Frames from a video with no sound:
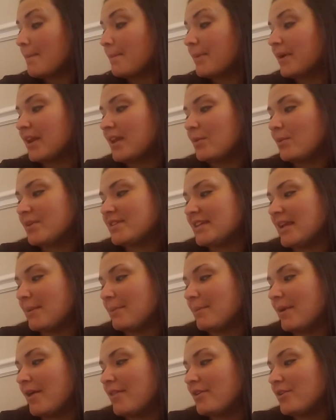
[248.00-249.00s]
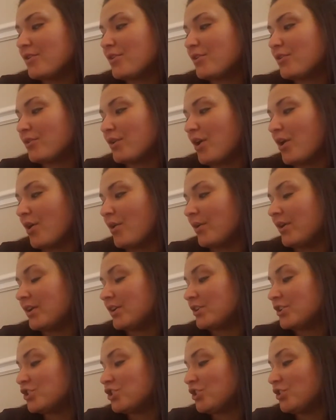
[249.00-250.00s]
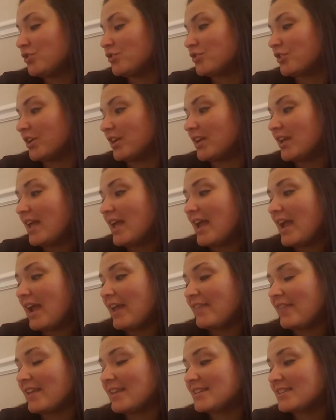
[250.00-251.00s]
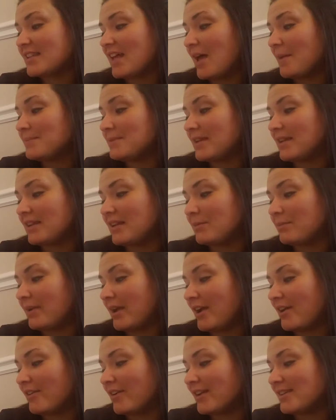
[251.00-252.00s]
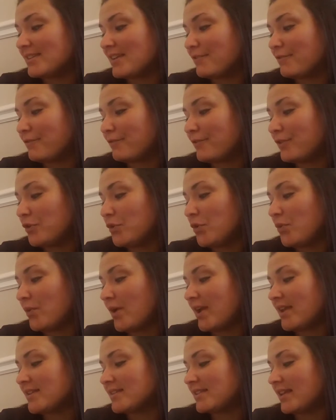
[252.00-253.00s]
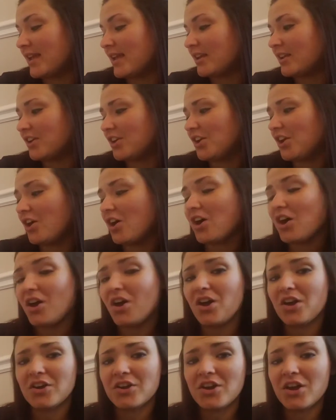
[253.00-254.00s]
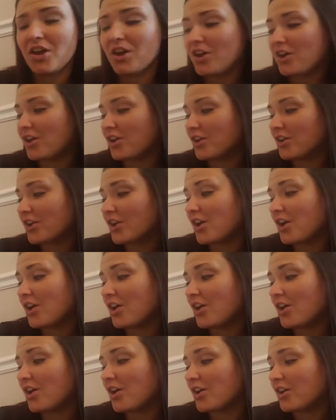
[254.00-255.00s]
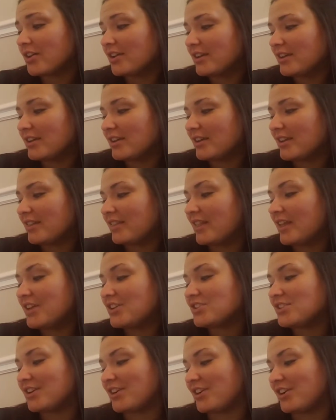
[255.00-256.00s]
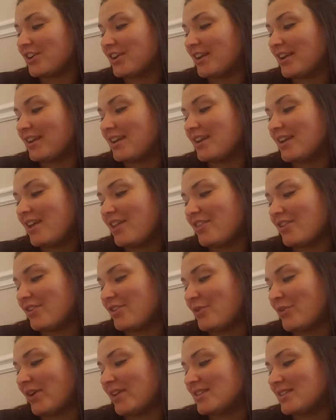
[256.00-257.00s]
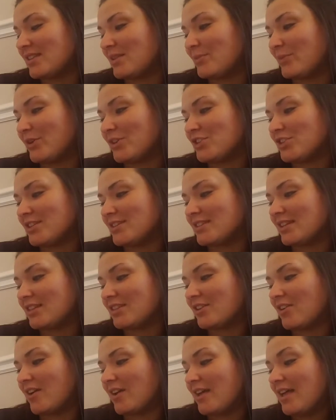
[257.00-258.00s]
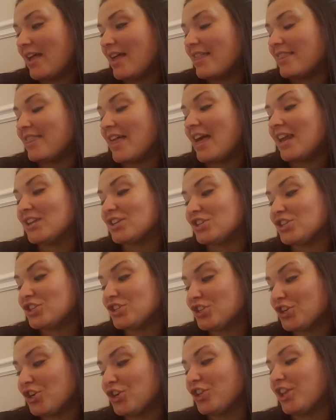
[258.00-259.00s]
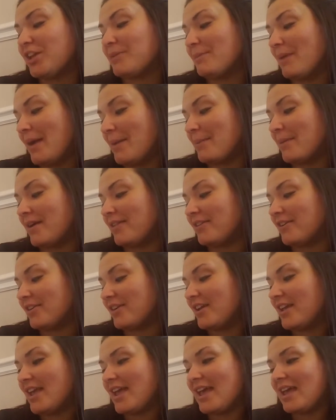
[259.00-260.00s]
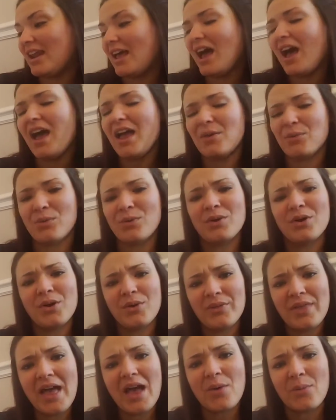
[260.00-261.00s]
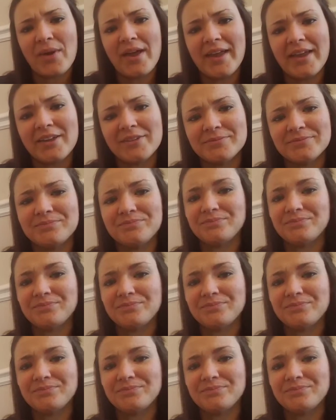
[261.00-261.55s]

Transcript: But it was a mother crow and her children, and they stopped eating berries and flew away saying, "Caw, caw, caw." Then she heard another noise in the bushes and thought, "That is surely my mother, and I will go that way."